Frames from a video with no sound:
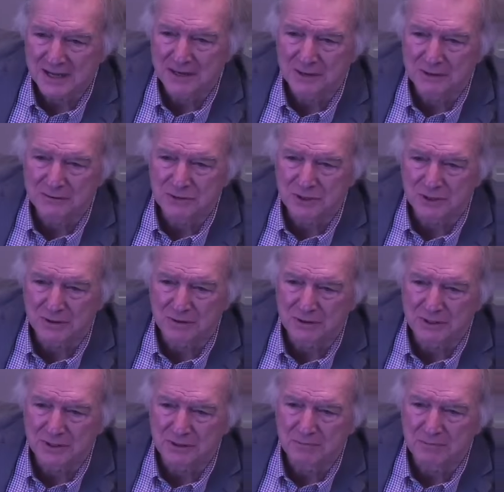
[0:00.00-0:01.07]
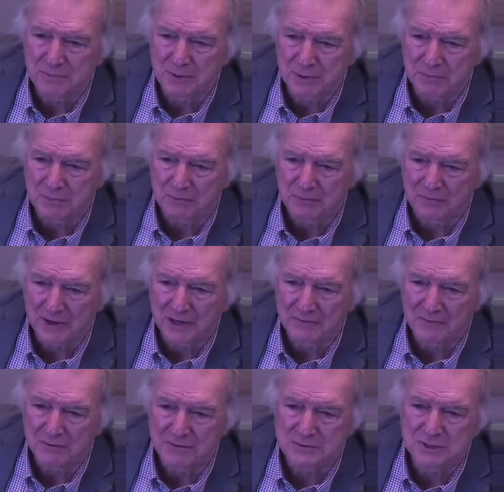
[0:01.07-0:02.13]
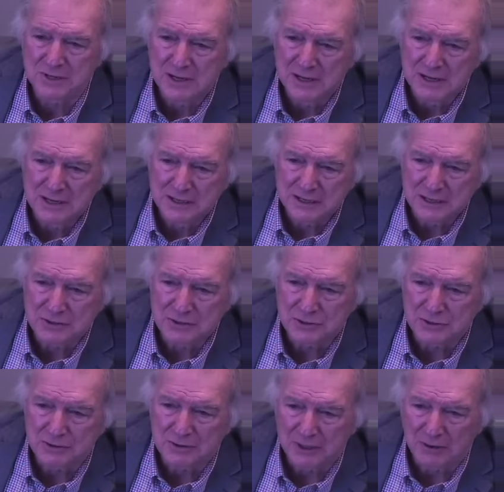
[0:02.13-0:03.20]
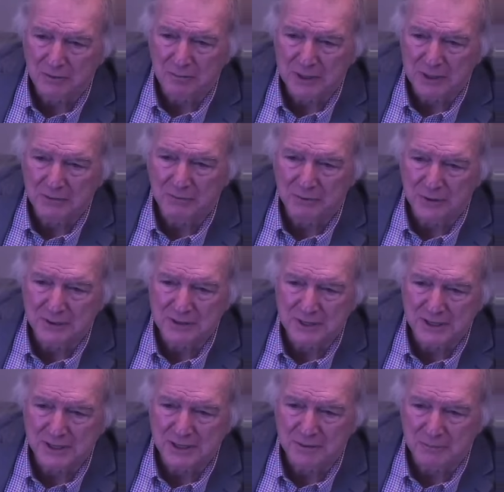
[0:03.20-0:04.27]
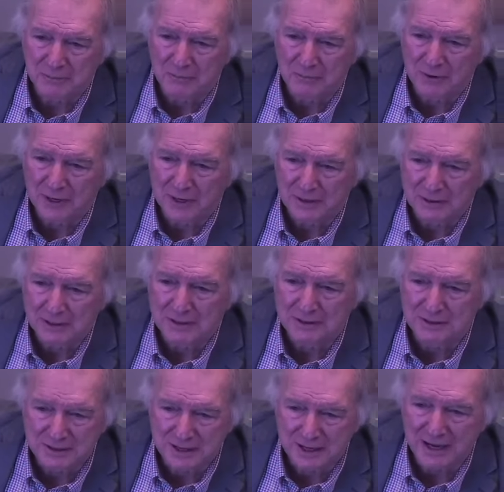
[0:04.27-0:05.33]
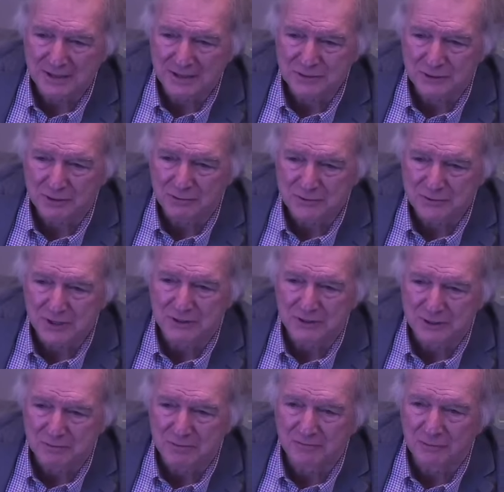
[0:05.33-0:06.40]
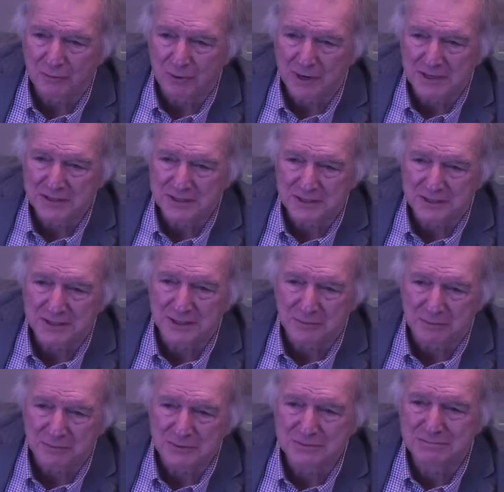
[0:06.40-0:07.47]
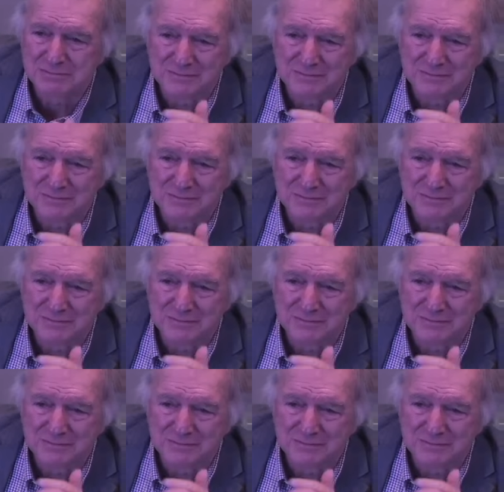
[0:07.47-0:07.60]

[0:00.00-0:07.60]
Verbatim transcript: know Gerald did people favors. He sure helped me one time when I needed cash on Sunday before ATM.